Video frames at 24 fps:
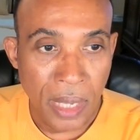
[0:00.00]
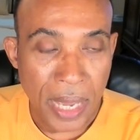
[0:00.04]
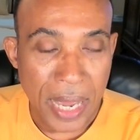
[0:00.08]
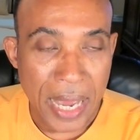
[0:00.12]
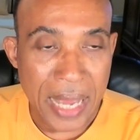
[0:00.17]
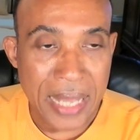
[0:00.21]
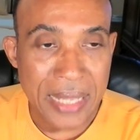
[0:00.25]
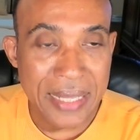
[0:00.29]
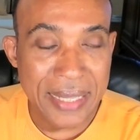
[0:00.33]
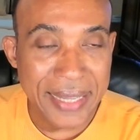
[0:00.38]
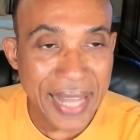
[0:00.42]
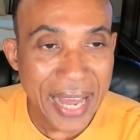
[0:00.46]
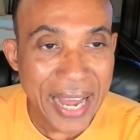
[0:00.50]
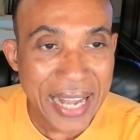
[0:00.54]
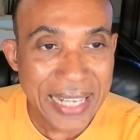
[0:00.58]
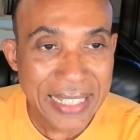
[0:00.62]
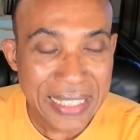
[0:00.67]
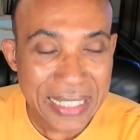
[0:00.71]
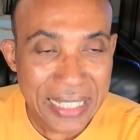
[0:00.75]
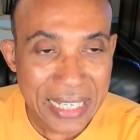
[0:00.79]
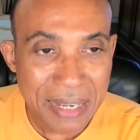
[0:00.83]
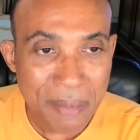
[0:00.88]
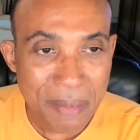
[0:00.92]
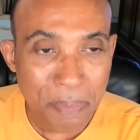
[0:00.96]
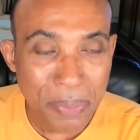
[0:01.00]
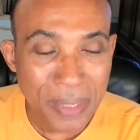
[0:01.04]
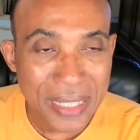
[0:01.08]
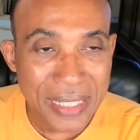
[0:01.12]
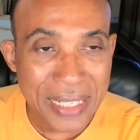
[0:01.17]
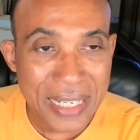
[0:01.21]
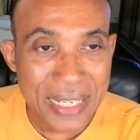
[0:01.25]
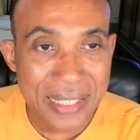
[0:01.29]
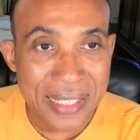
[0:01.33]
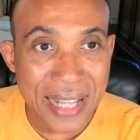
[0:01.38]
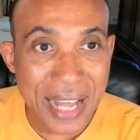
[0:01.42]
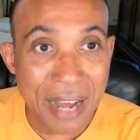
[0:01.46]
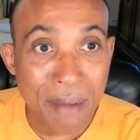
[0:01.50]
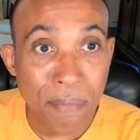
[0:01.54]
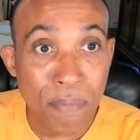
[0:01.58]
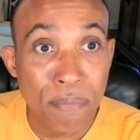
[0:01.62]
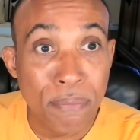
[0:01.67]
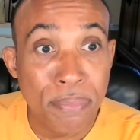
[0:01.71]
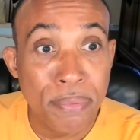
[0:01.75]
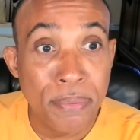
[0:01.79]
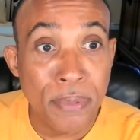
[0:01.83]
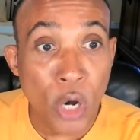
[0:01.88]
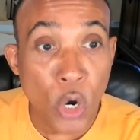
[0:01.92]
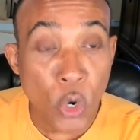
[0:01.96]
And that template is
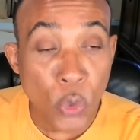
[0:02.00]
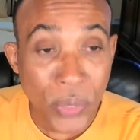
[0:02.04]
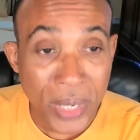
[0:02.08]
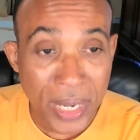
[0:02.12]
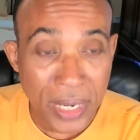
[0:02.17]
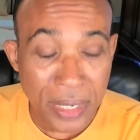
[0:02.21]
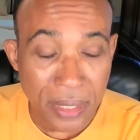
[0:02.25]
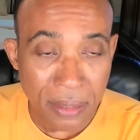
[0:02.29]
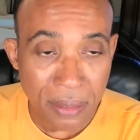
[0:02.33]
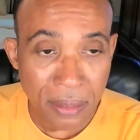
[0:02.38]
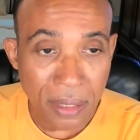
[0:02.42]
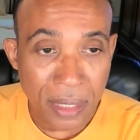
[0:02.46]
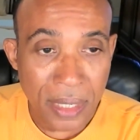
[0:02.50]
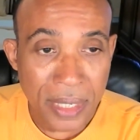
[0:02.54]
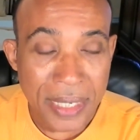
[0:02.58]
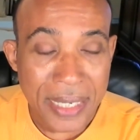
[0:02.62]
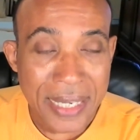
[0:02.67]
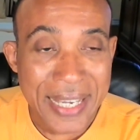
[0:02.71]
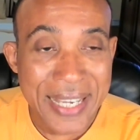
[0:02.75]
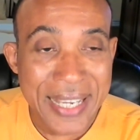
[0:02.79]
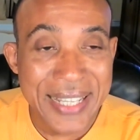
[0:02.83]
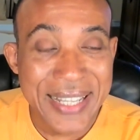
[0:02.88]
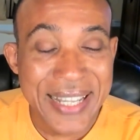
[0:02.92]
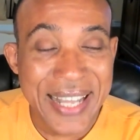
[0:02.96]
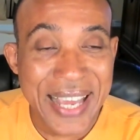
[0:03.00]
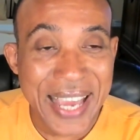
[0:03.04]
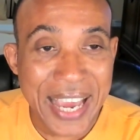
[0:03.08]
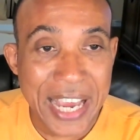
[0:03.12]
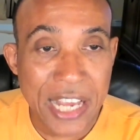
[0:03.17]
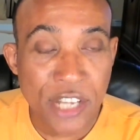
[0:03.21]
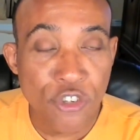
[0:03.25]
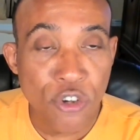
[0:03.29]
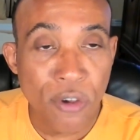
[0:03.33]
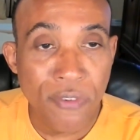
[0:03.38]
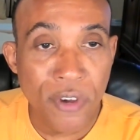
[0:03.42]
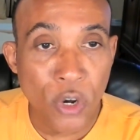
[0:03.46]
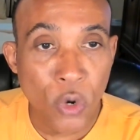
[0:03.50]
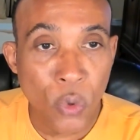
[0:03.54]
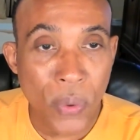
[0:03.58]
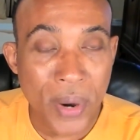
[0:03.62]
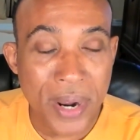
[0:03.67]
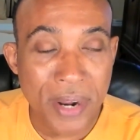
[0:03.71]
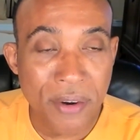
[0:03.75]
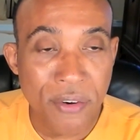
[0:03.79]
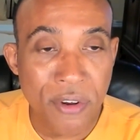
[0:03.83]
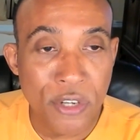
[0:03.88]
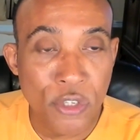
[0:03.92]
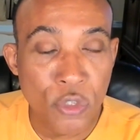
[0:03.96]
now broken in the age of
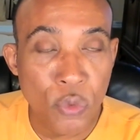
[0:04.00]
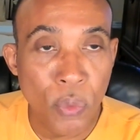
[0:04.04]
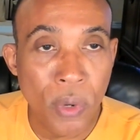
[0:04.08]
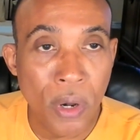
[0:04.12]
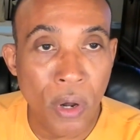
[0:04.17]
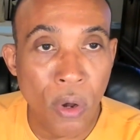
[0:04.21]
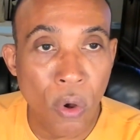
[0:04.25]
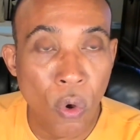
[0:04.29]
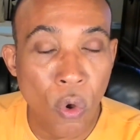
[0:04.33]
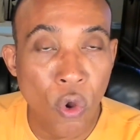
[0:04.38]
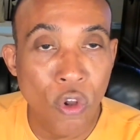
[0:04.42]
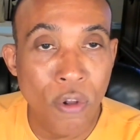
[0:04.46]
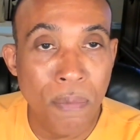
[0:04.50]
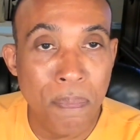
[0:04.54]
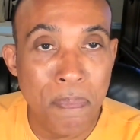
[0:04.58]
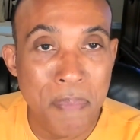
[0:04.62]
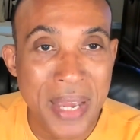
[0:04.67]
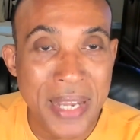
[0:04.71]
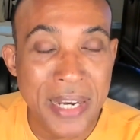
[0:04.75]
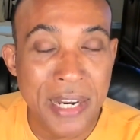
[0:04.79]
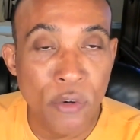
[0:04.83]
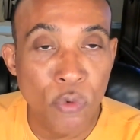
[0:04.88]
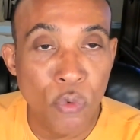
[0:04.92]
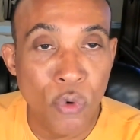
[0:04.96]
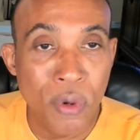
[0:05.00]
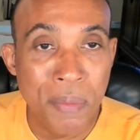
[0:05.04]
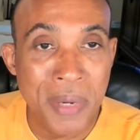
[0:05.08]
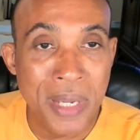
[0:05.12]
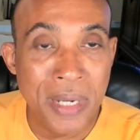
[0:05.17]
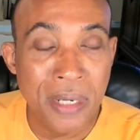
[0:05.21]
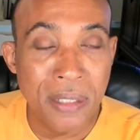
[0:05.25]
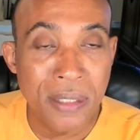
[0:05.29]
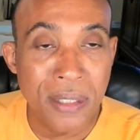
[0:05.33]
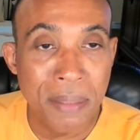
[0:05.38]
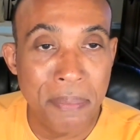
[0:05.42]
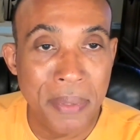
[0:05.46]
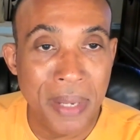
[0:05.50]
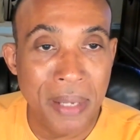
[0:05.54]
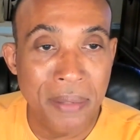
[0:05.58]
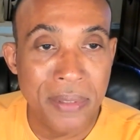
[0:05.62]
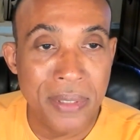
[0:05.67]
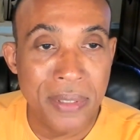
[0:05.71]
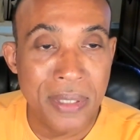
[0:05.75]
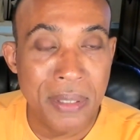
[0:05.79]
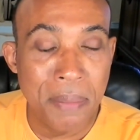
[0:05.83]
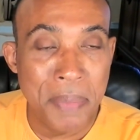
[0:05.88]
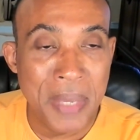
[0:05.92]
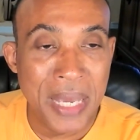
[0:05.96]
Aquarius, where all men and women are
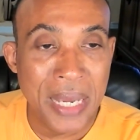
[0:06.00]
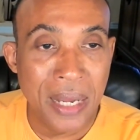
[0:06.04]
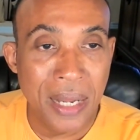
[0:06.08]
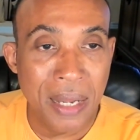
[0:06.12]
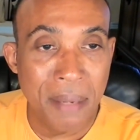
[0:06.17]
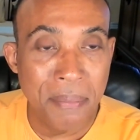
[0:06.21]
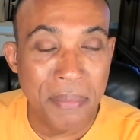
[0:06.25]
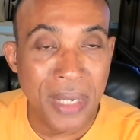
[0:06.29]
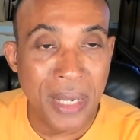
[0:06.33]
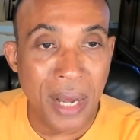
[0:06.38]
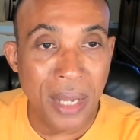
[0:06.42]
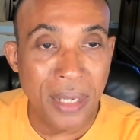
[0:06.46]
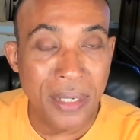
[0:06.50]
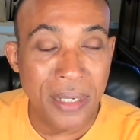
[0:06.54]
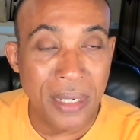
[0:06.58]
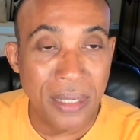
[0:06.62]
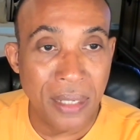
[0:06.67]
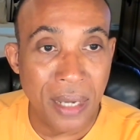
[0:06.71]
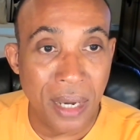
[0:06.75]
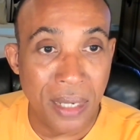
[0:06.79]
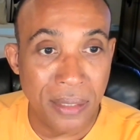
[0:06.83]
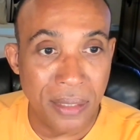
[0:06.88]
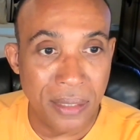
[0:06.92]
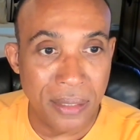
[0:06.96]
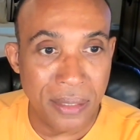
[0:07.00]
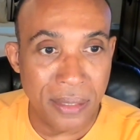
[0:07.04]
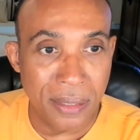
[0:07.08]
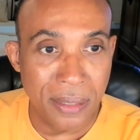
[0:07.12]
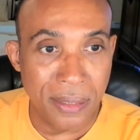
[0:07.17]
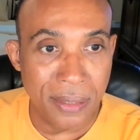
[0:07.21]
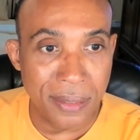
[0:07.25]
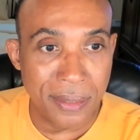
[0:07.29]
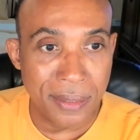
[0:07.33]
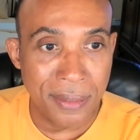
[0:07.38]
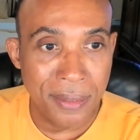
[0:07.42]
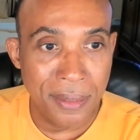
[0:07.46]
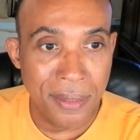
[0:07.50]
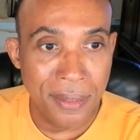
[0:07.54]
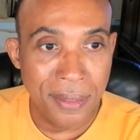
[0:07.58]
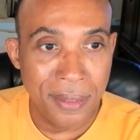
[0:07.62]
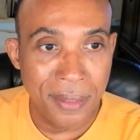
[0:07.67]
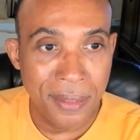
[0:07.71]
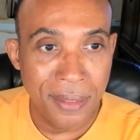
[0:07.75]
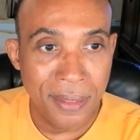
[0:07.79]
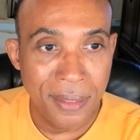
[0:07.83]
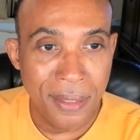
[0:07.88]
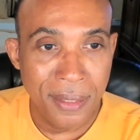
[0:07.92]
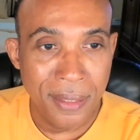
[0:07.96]
supposed to become god and goddesses.
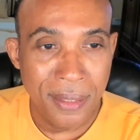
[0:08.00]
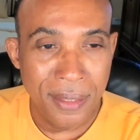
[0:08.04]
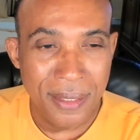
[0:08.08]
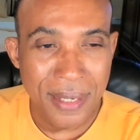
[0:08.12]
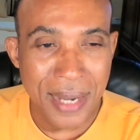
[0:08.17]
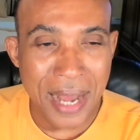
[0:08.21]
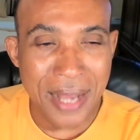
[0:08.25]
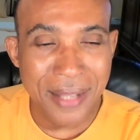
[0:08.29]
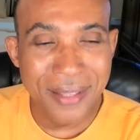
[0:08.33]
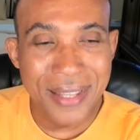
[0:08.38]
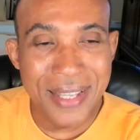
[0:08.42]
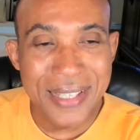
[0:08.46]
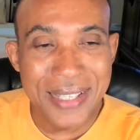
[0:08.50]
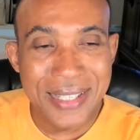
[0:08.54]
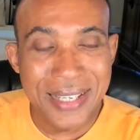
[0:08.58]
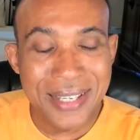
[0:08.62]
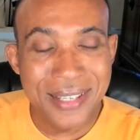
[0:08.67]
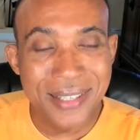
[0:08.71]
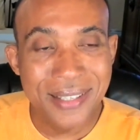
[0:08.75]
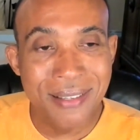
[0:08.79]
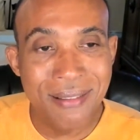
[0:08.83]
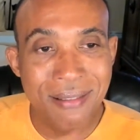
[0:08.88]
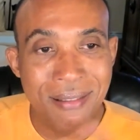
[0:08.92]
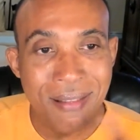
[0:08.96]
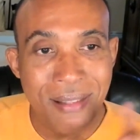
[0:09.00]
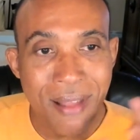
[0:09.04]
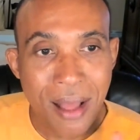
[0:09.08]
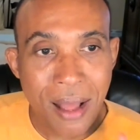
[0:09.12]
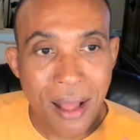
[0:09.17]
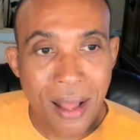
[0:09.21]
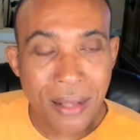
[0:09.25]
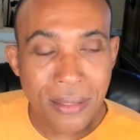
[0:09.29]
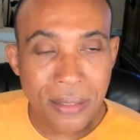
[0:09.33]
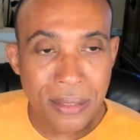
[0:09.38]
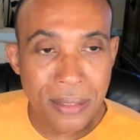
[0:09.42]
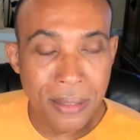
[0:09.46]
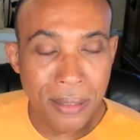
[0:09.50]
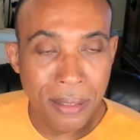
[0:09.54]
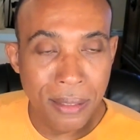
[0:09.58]
Now, this is not